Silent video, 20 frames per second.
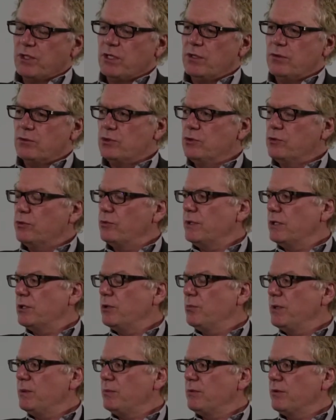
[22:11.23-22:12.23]

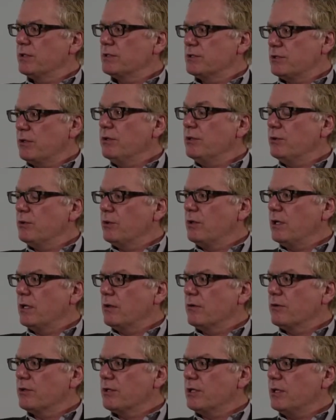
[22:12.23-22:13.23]
200-300 people, they're starting to
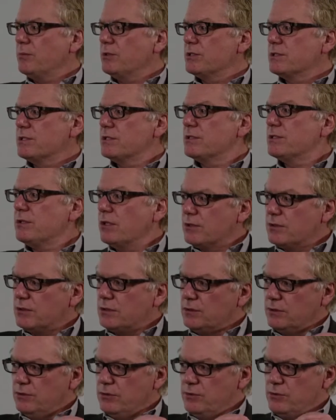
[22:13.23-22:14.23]
acquire other companies, they start to
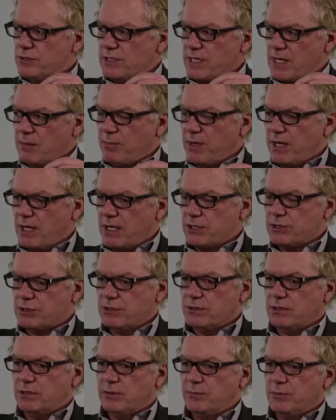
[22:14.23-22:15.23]
lose that
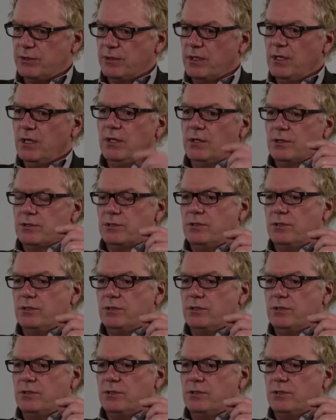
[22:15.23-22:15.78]
passion a little bit.